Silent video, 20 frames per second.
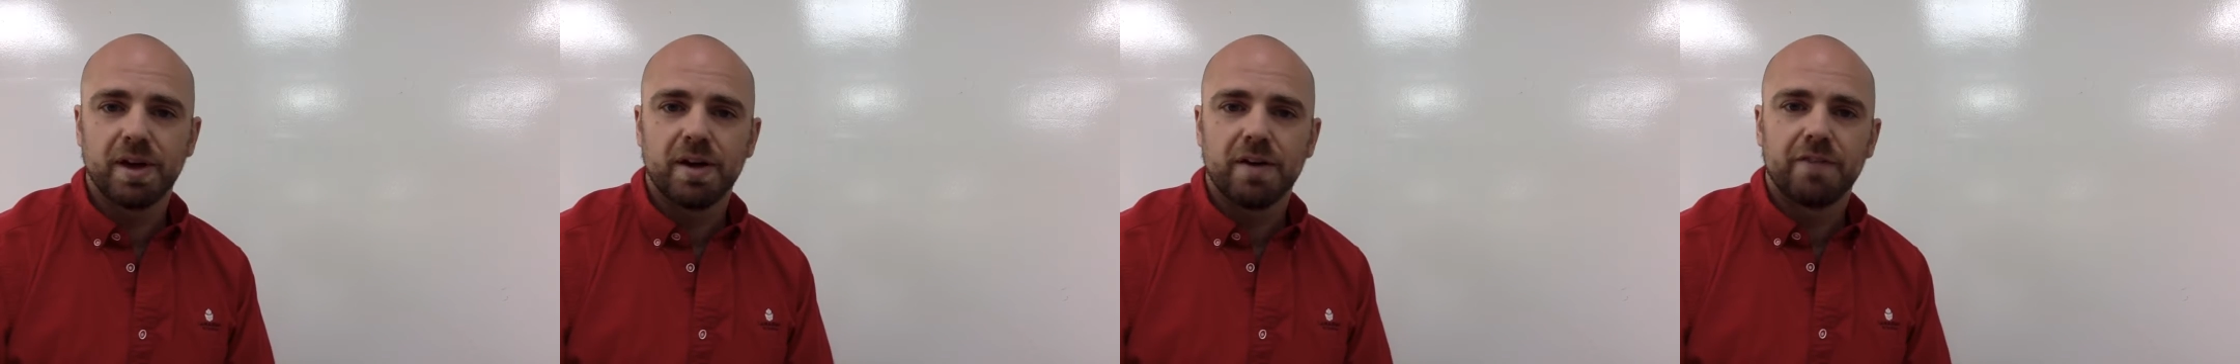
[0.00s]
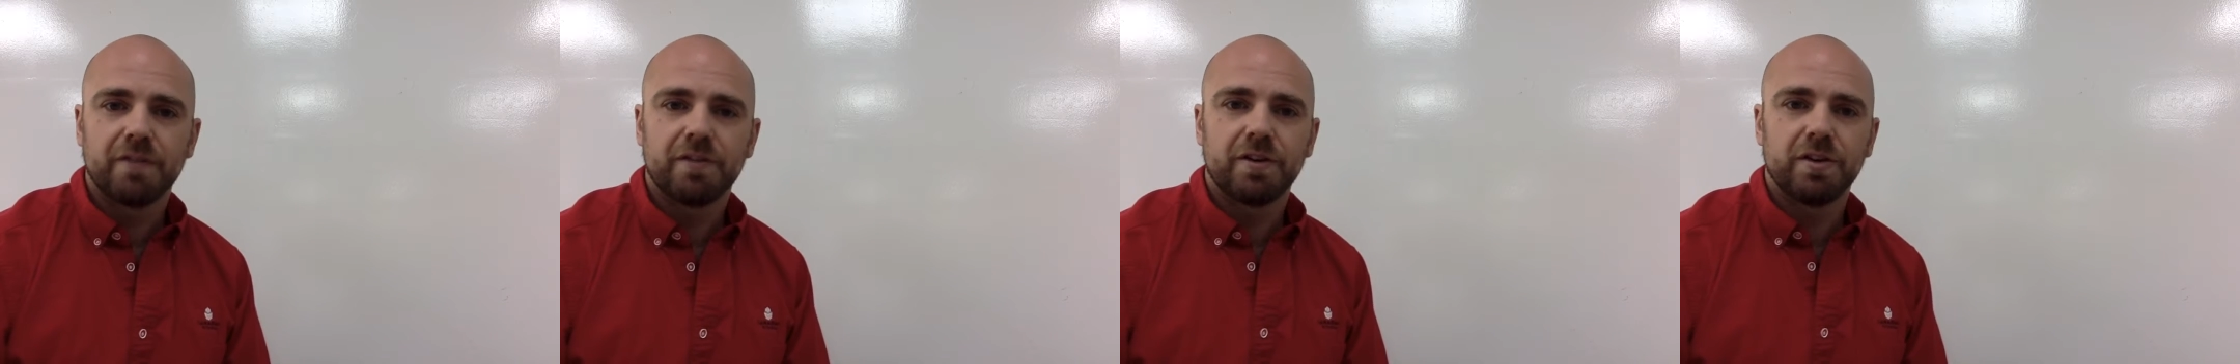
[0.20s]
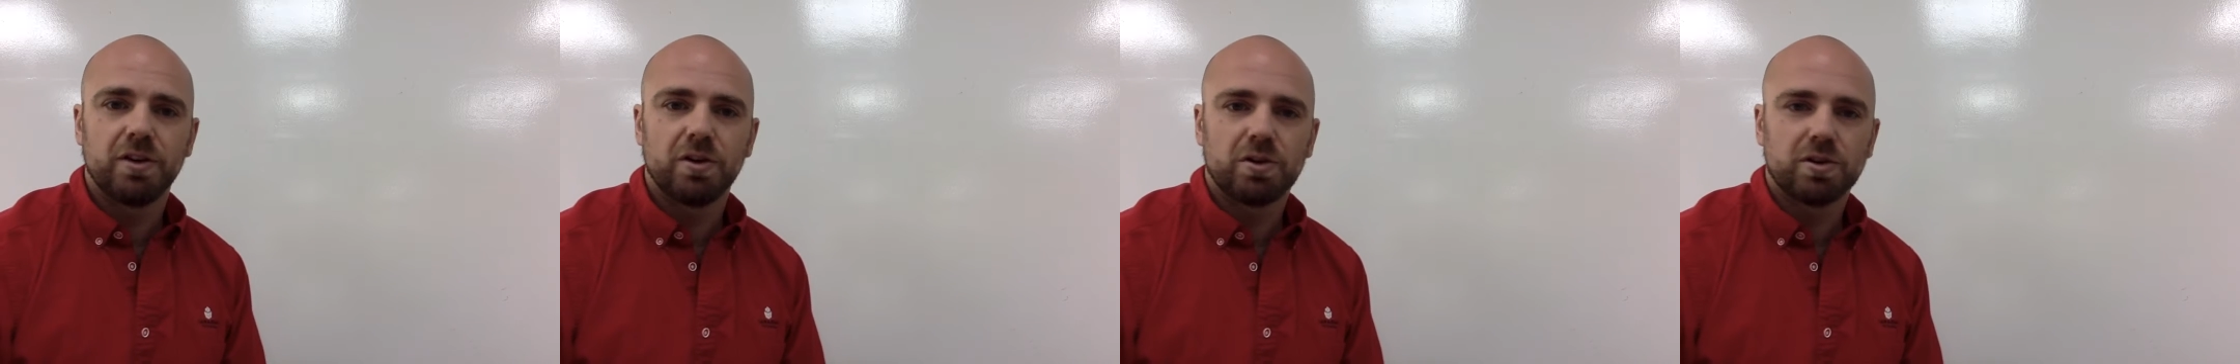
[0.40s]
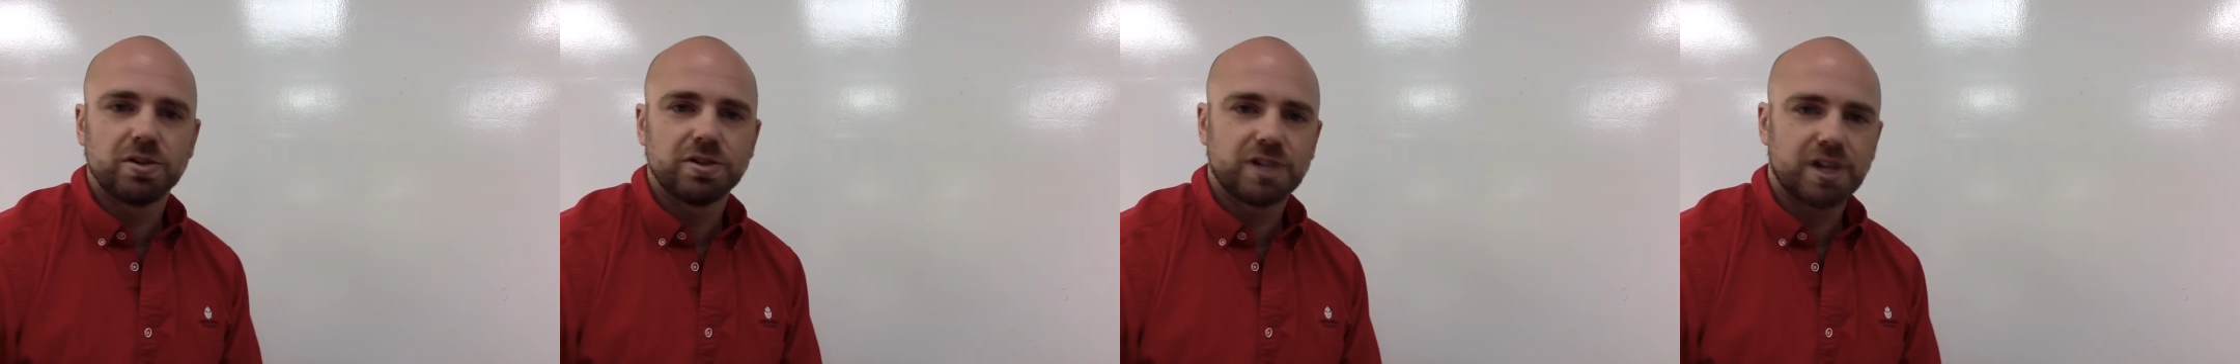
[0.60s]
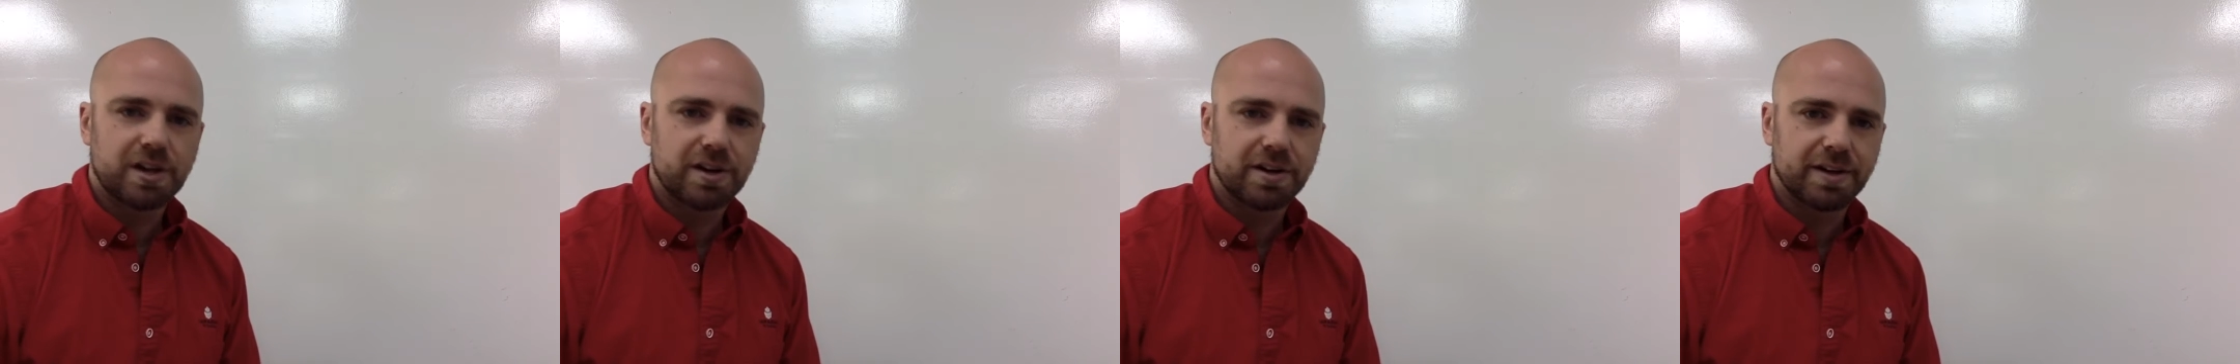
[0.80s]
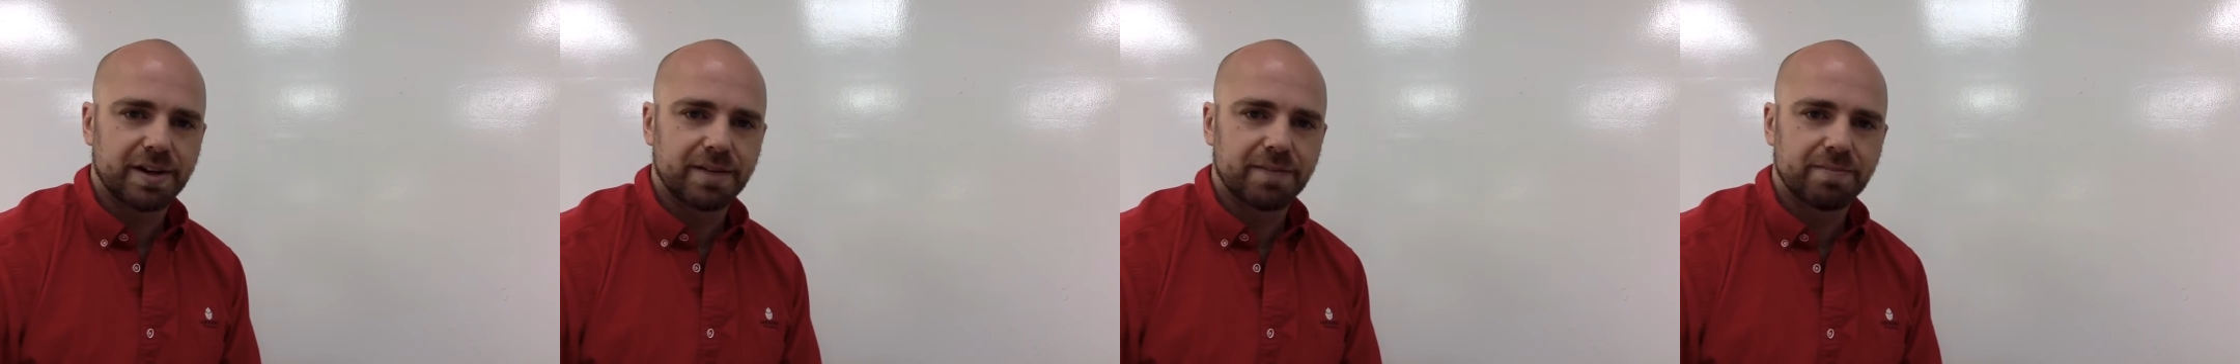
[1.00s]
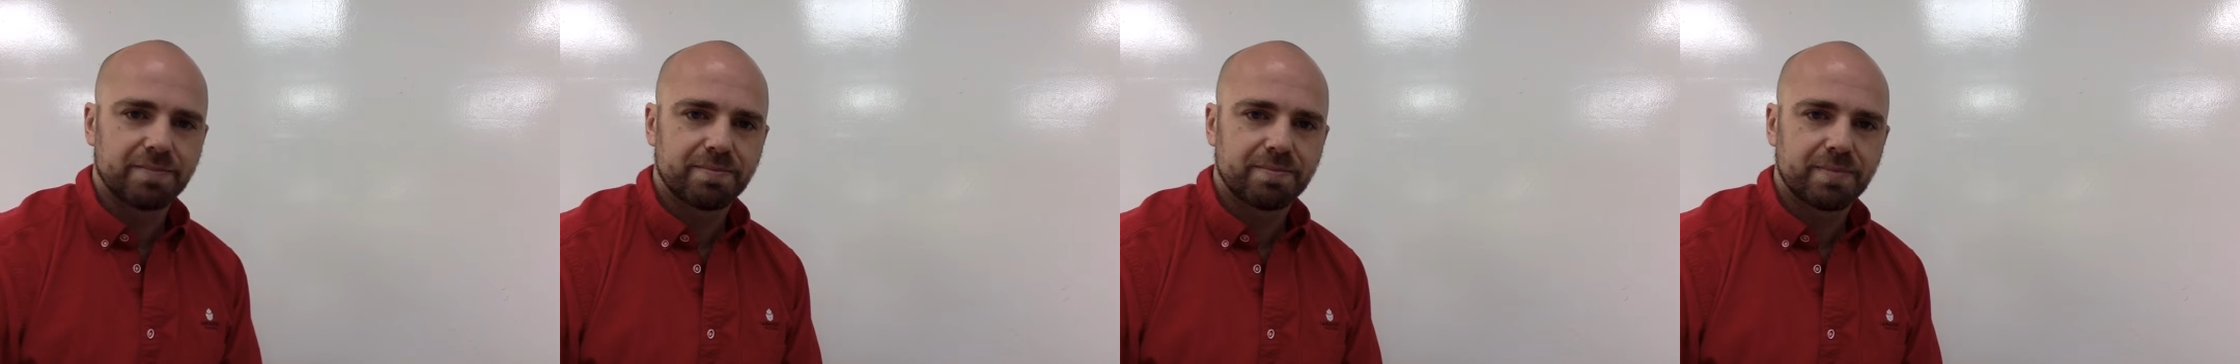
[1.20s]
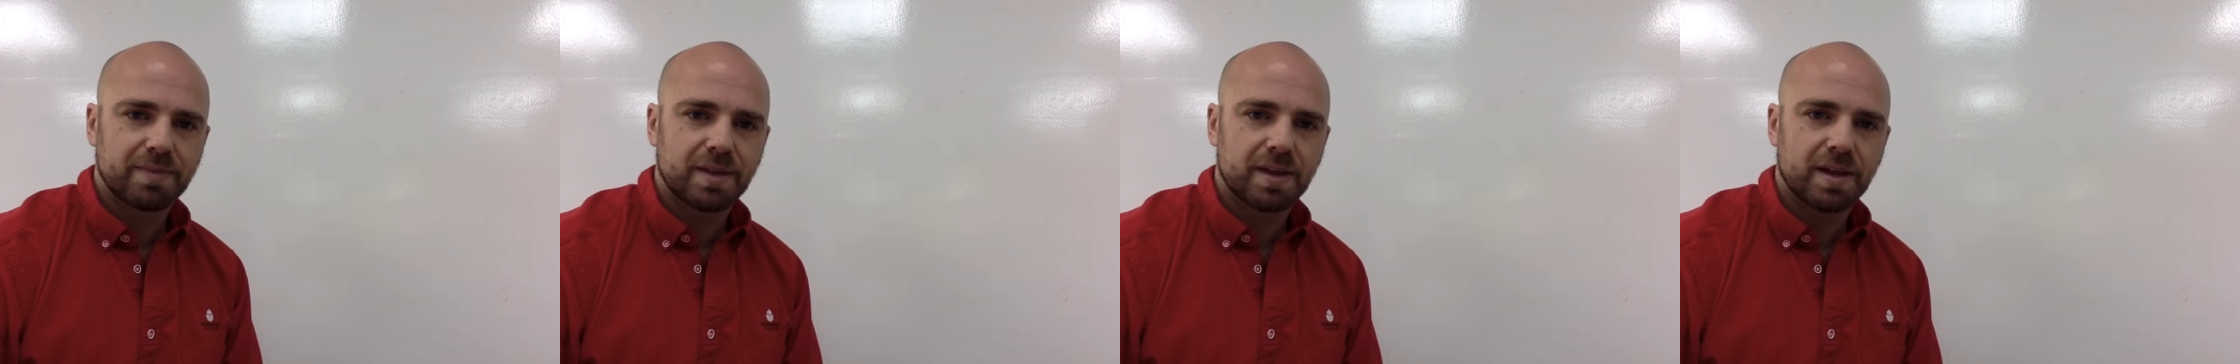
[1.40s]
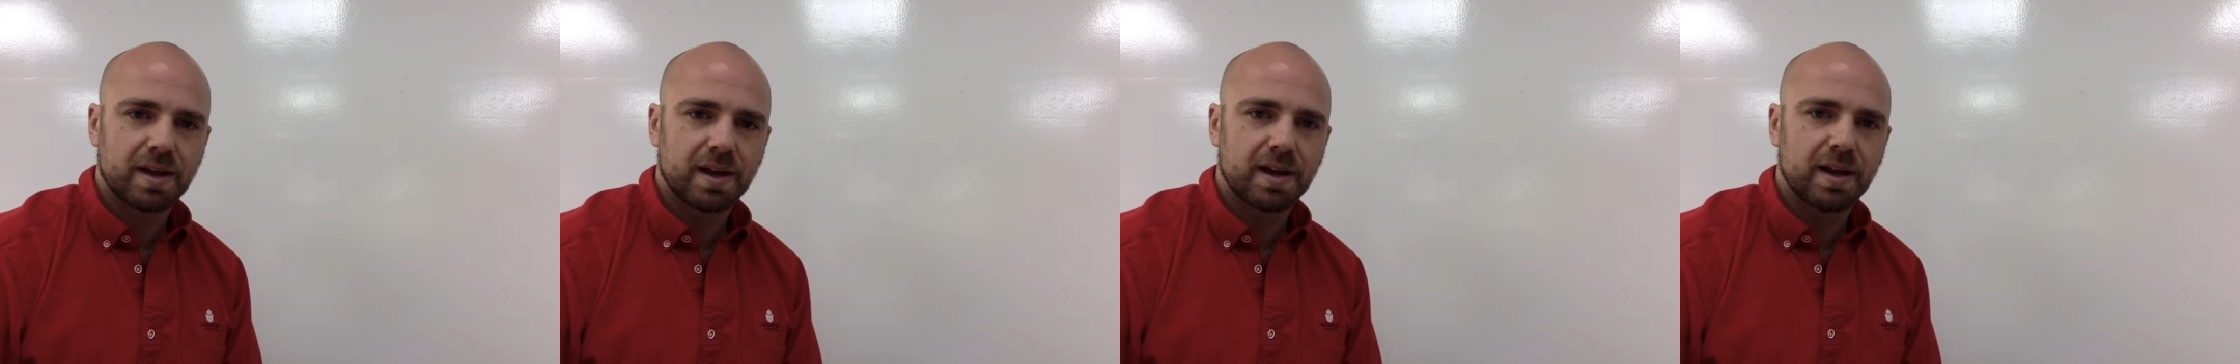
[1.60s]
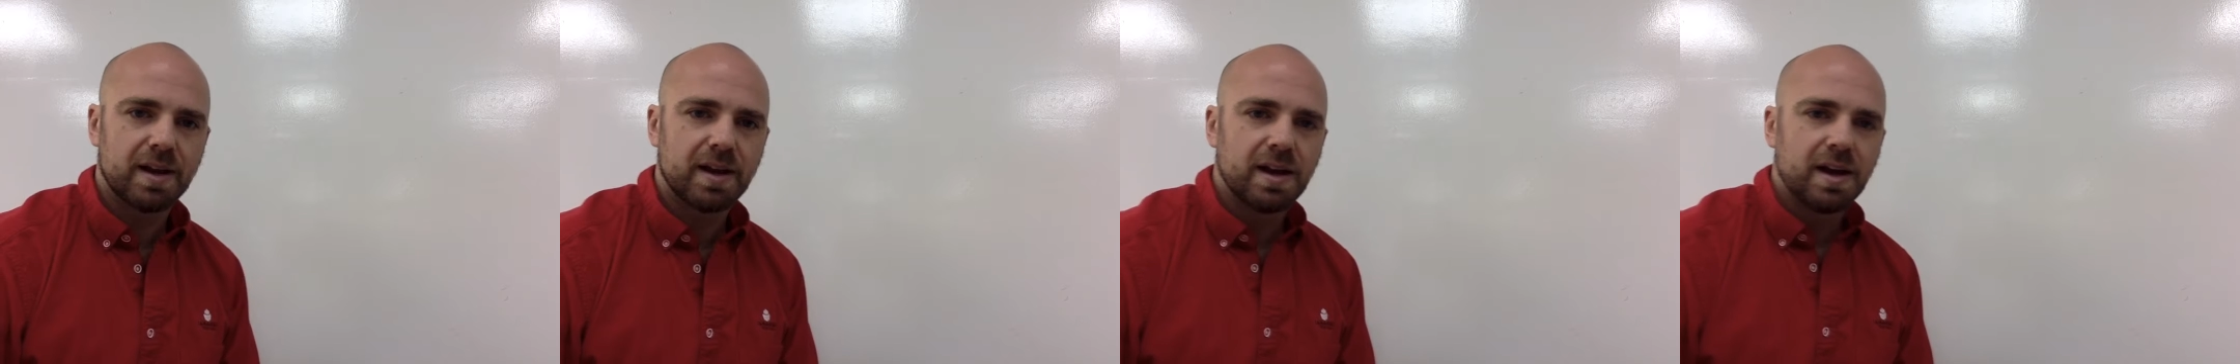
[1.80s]
for local charity.
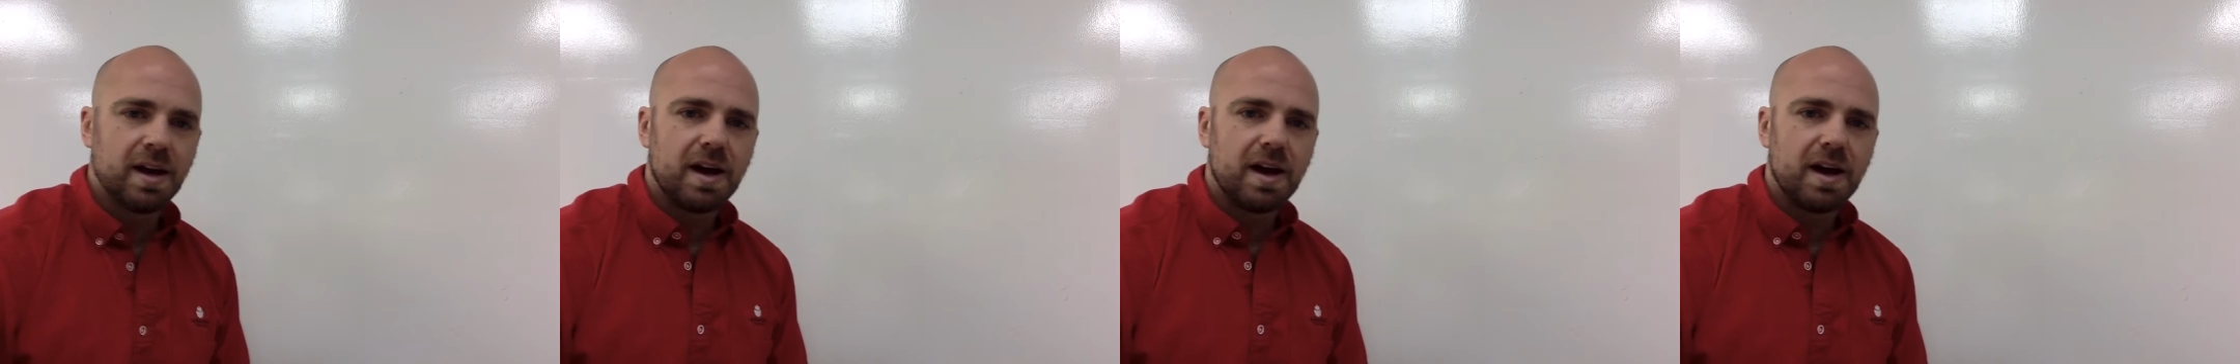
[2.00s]
Okay,